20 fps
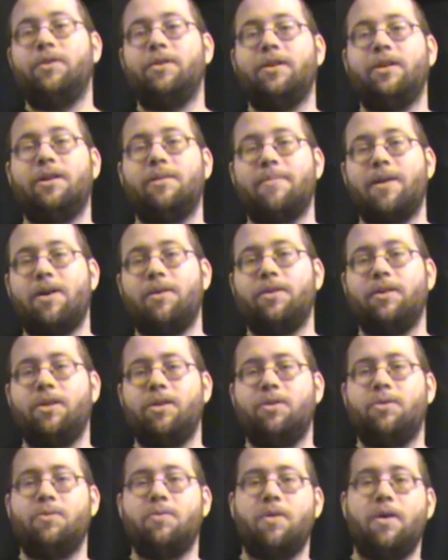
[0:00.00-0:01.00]
feel good about
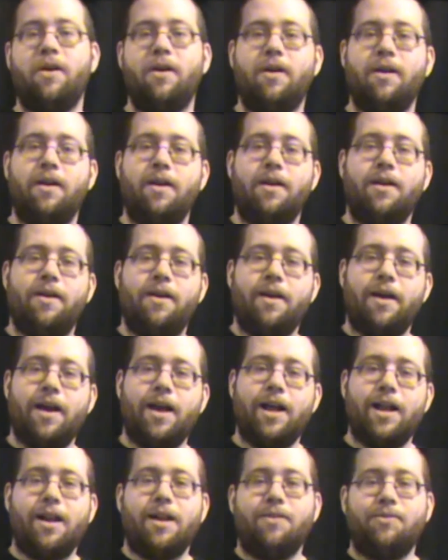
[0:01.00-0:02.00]
you.
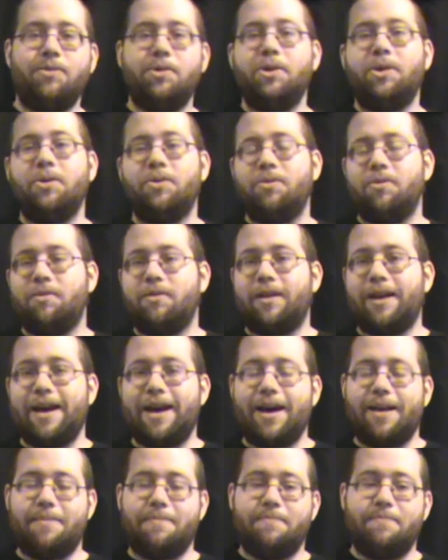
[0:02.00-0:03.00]
And if you can do
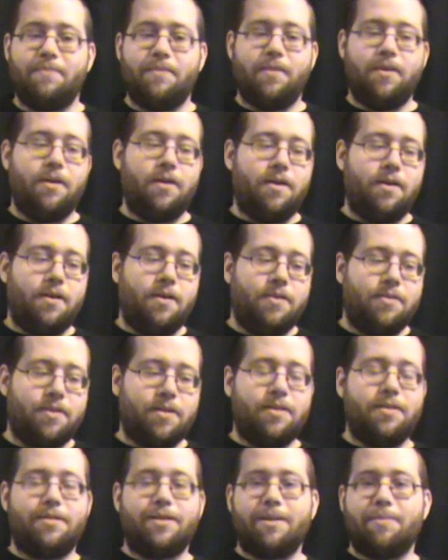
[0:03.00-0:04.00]
that,
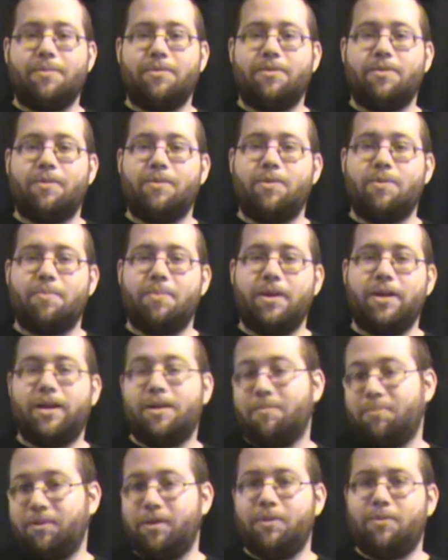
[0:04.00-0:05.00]
then this episode won't be
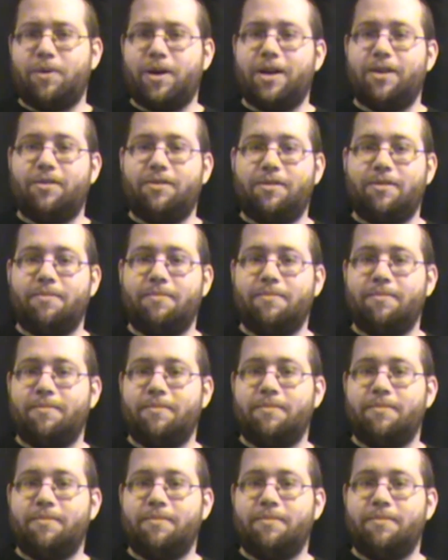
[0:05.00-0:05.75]
a complete waste.